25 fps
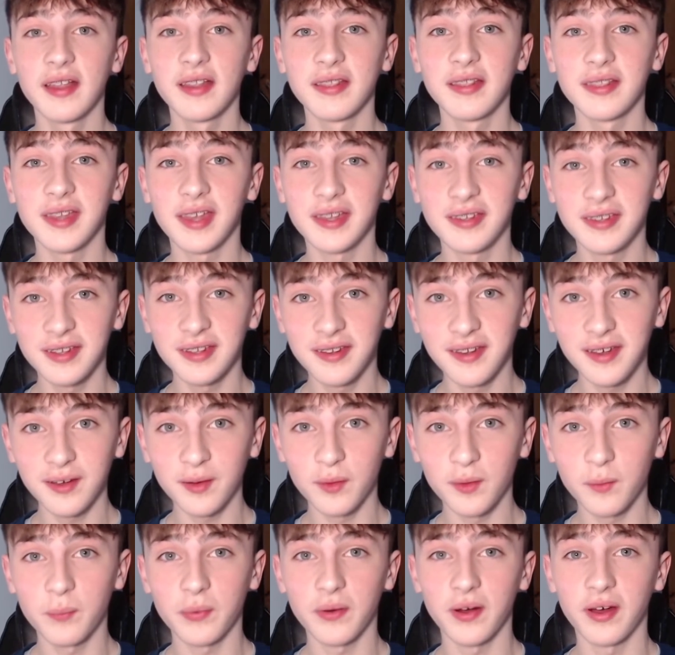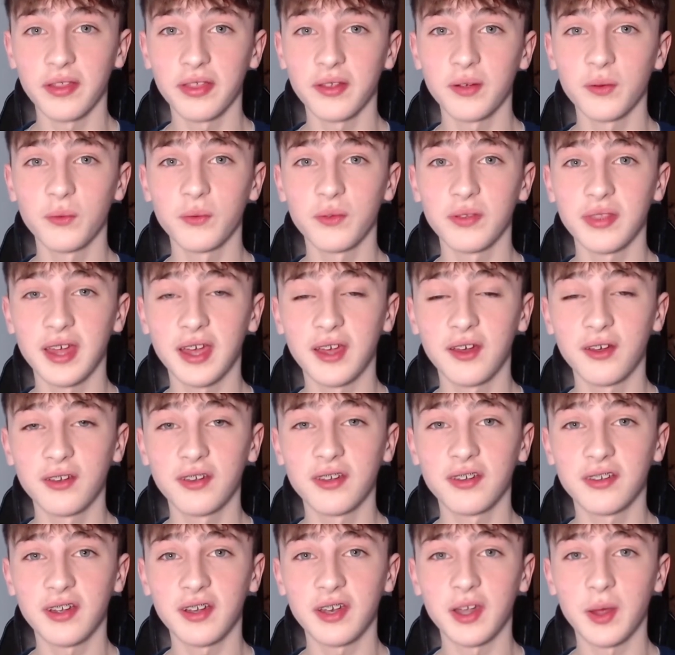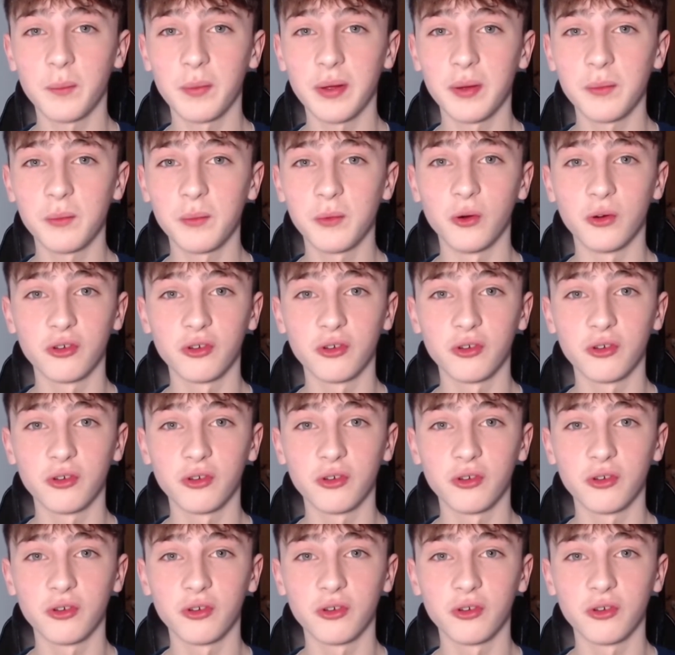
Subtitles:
they did it, but I think they could have done it a bit more,